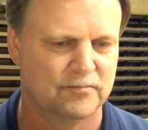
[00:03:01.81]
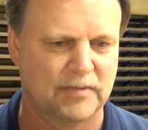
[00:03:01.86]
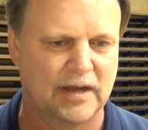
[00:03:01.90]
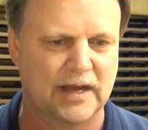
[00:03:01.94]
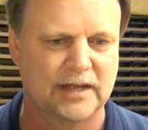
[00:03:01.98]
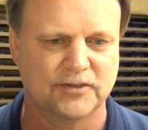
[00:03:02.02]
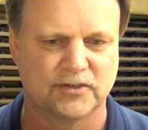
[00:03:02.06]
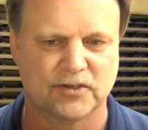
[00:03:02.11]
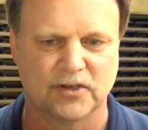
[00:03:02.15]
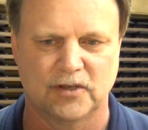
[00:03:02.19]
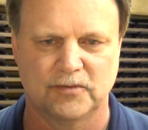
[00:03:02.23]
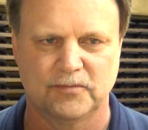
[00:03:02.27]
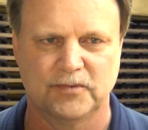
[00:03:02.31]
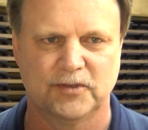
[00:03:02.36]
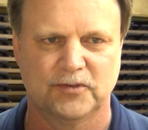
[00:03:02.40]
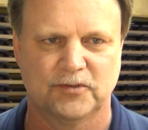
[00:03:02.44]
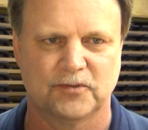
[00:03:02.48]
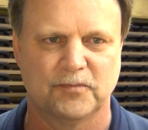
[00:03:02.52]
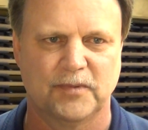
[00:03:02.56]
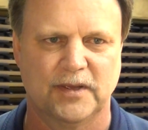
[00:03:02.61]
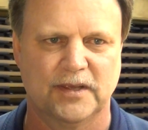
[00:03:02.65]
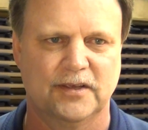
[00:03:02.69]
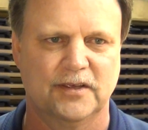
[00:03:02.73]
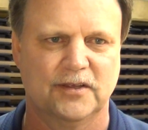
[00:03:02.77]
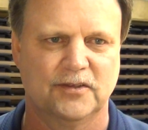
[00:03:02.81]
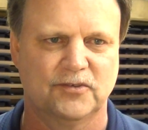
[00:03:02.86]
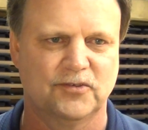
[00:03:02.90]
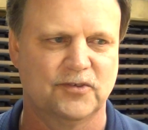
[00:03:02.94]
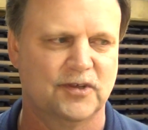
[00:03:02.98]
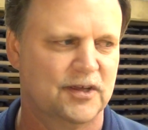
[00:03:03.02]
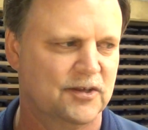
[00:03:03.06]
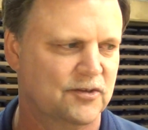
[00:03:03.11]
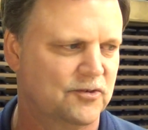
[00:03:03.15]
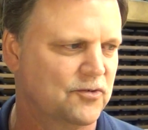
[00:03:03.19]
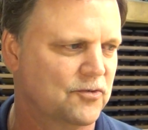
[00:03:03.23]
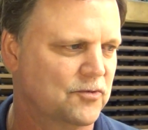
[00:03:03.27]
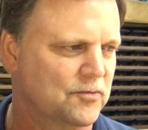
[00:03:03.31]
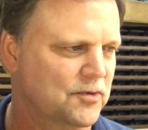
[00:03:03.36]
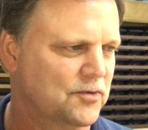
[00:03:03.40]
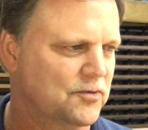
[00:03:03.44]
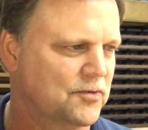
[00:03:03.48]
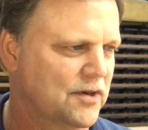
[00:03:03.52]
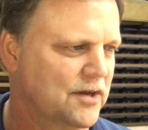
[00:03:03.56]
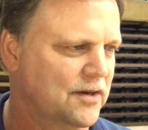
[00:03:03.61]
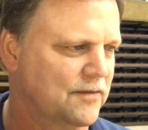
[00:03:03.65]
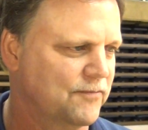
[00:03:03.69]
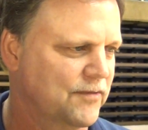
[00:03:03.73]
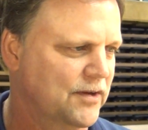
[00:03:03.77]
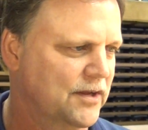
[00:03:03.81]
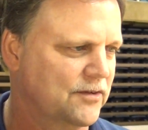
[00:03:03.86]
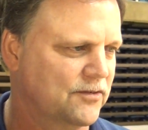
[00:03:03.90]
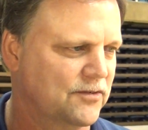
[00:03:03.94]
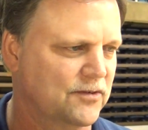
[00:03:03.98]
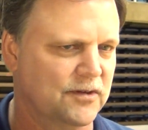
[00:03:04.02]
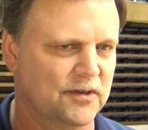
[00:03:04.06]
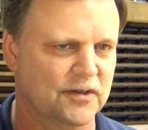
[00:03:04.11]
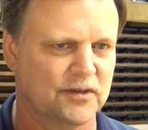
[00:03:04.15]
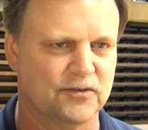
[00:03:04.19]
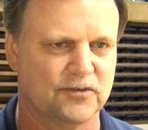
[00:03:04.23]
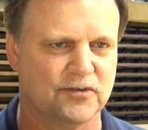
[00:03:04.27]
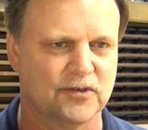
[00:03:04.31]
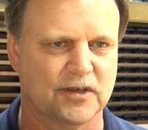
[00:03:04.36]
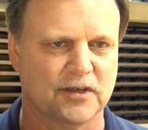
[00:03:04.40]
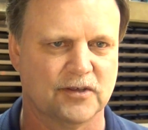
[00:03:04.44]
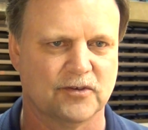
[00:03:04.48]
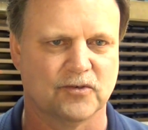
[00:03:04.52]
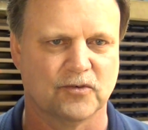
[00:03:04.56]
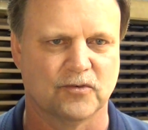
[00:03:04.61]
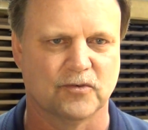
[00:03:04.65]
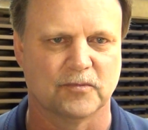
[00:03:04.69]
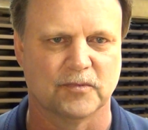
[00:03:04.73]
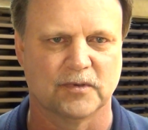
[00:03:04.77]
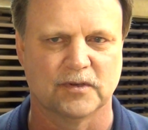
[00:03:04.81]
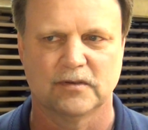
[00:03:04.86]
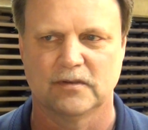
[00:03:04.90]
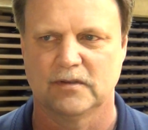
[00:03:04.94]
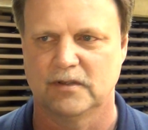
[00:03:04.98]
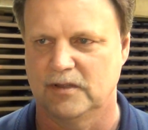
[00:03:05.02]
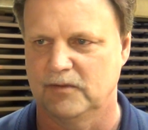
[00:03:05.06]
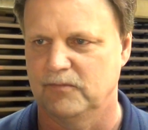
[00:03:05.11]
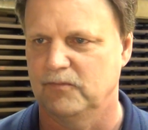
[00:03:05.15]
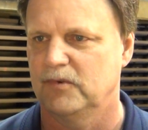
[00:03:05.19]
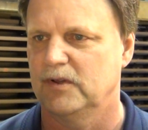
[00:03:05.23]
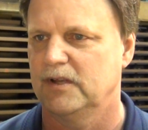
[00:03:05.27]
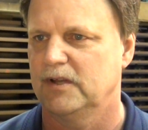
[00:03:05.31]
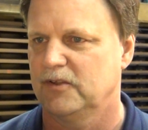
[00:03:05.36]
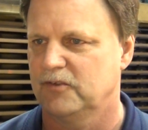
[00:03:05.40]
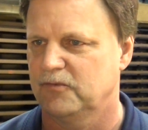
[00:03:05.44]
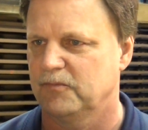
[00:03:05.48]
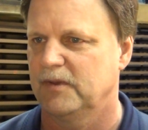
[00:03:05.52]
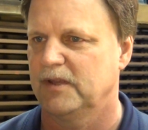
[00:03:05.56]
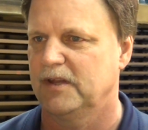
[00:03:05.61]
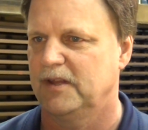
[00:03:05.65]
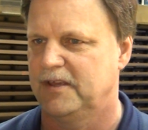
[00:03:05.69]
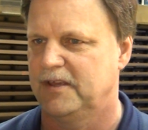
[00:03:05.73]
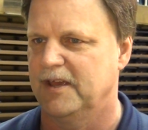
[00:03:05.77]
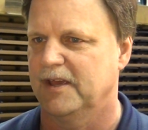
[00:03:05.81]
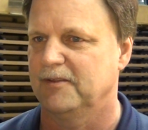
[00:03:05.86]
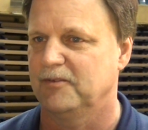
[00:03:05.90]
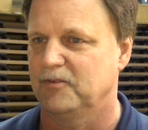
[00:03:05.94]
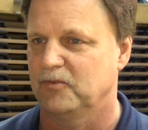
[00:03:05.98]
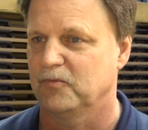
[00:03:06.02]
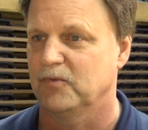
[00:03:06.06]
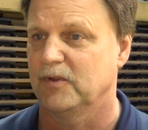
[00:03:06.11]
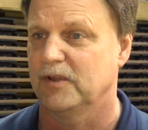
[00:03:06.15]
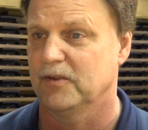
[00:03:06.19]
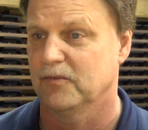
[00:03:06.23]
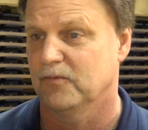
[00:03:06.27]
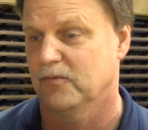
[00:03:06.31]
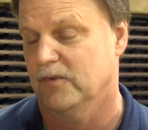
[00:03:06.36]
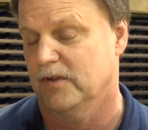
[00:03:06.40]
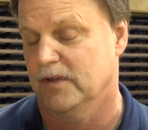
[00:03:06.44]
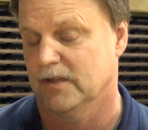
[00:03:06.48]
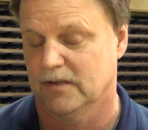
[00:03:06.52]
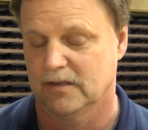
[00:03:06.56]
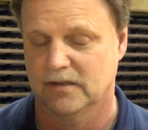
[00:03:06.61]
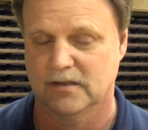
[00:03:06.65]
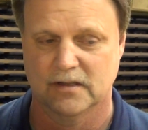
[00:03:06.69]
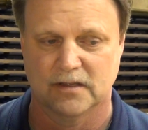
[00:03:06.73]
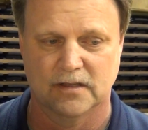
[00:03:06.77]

my job is to make NCAA tournament, try to advance in the NCAA tournament, and win as many games as we can win.